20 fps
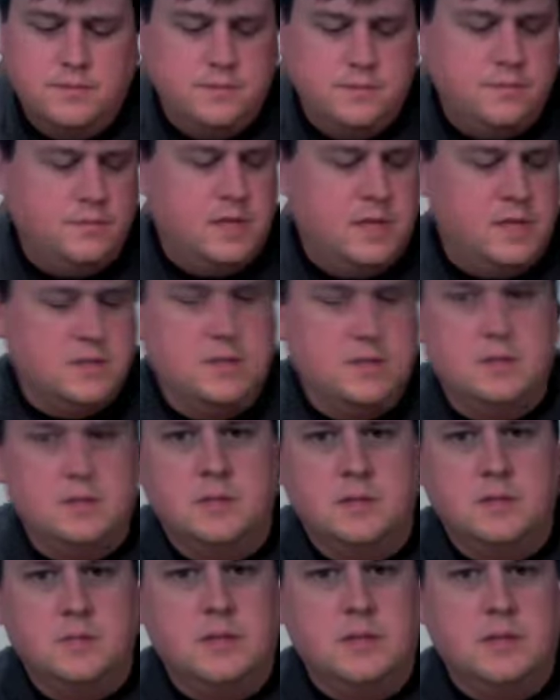
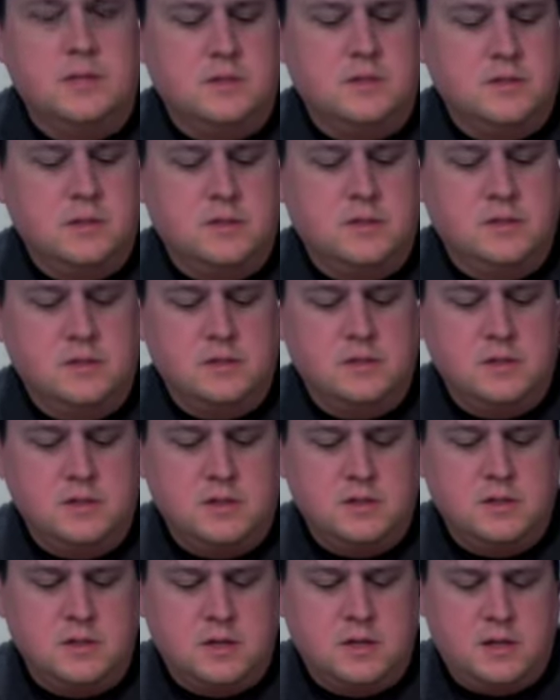basically because the only
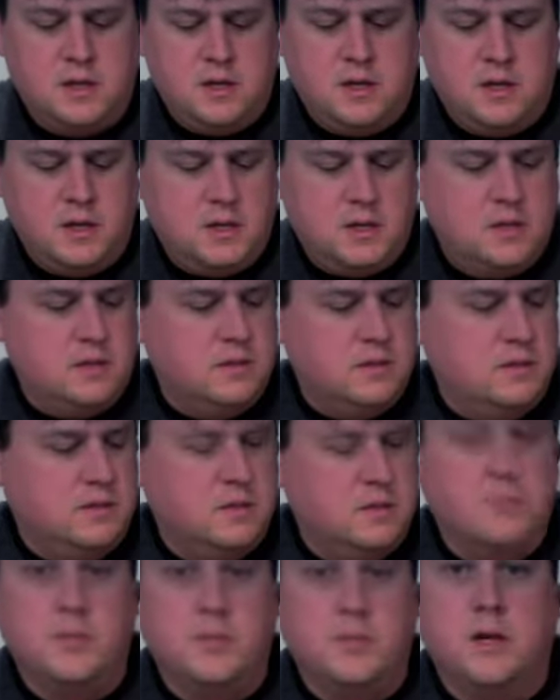thing I had to
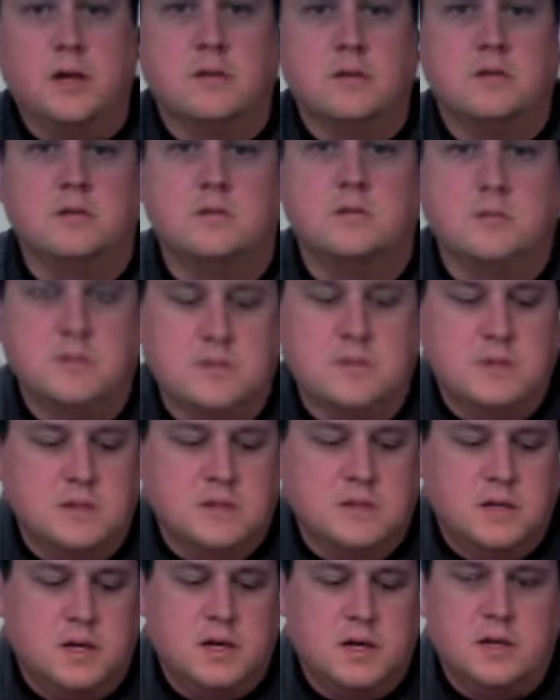compare it to was this
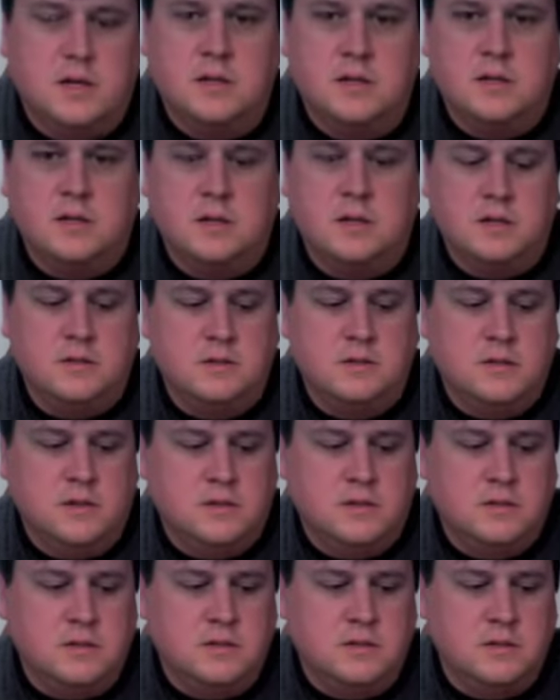kind, and I
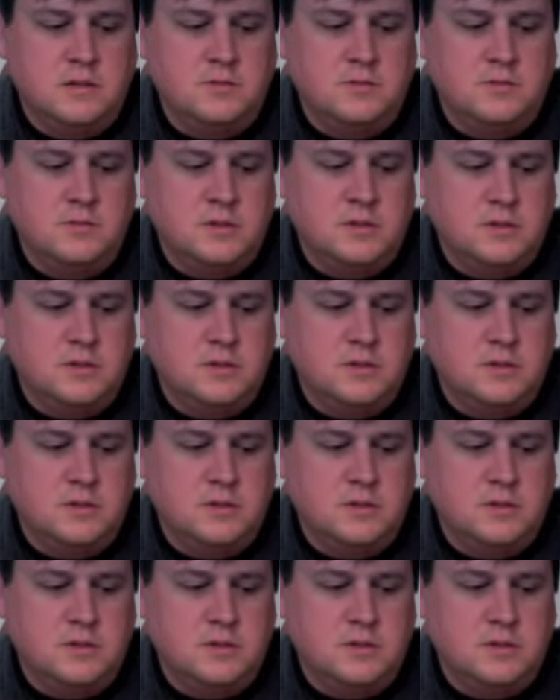thought these really